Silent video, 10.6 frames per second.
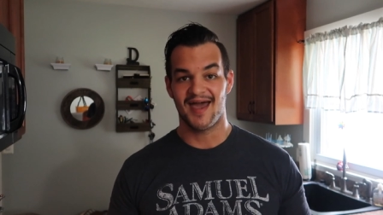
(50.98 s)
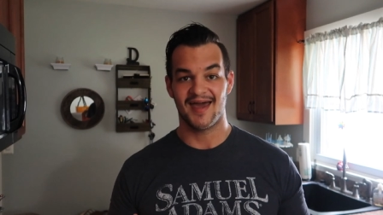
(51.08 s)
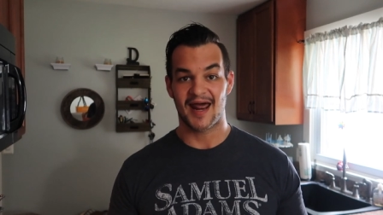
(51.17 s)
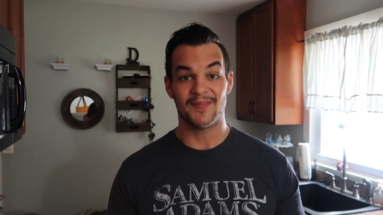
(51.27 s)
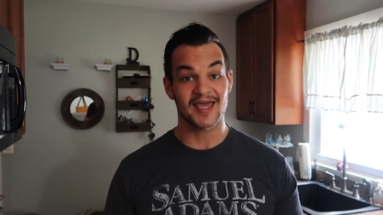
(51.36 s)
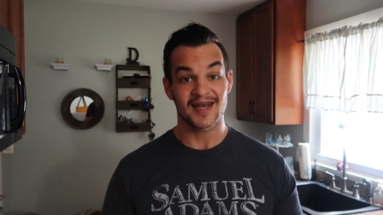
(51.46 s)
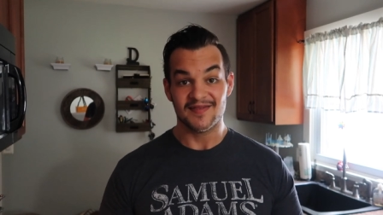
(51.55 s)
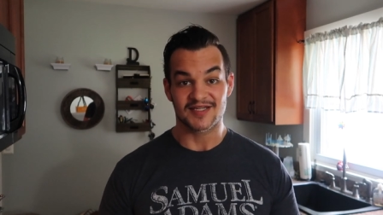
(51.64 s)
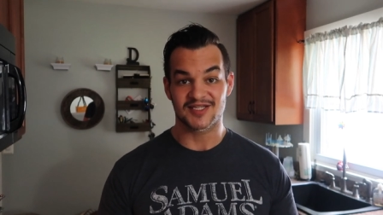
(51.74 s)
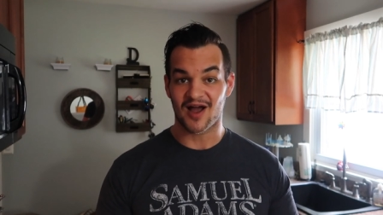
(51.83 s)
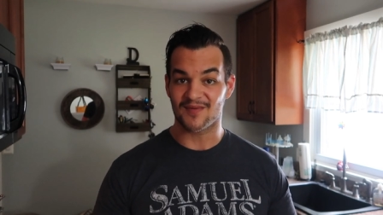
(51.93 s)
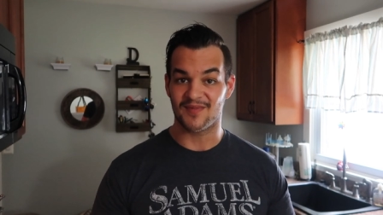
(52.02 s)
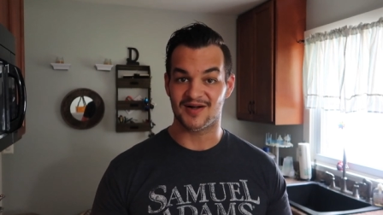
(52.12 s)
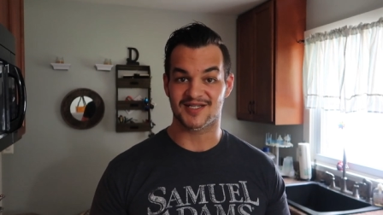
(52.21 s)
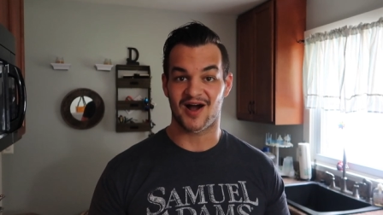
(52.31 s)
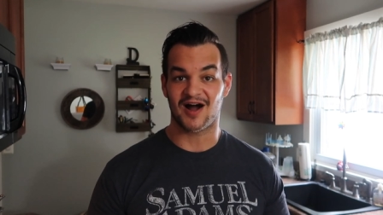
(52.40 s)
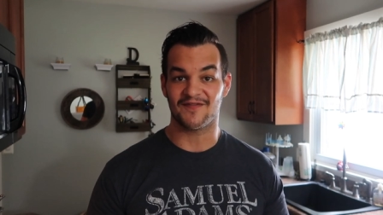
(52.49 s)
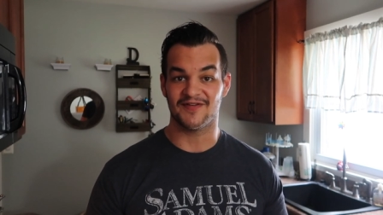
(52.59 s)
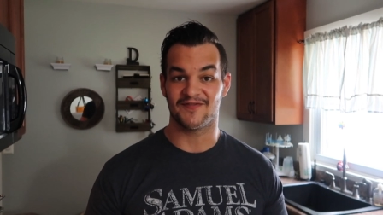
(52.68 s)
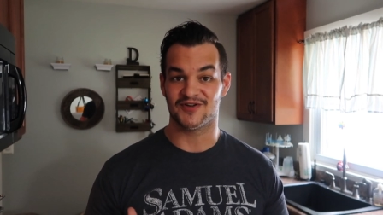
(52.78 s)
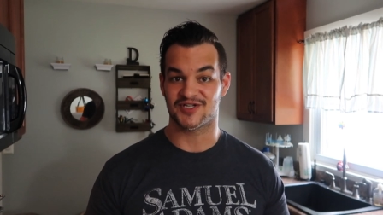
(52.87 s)
and I've been getting the Starbucks
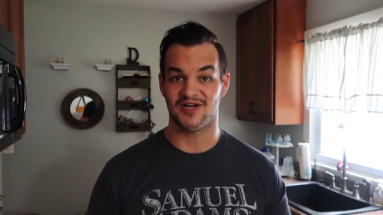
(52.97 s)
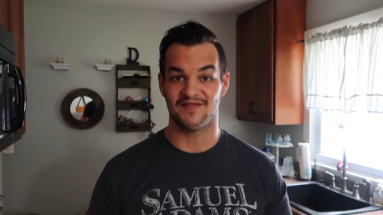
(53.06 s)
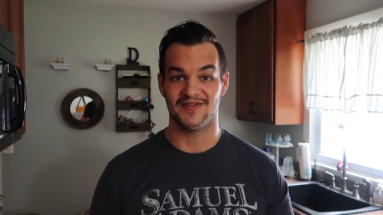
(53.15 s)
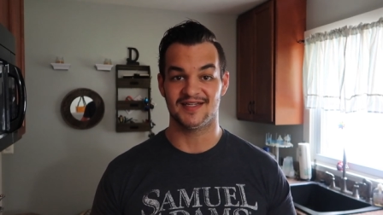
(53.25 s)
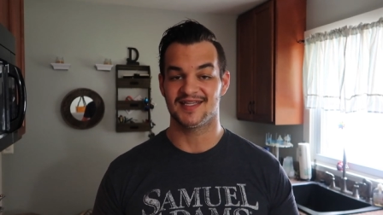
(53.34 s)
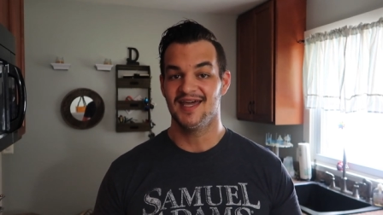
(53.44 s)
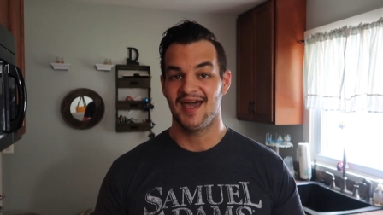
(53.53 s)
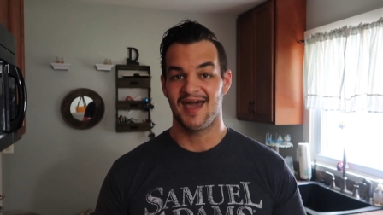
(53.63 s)
coffee version of this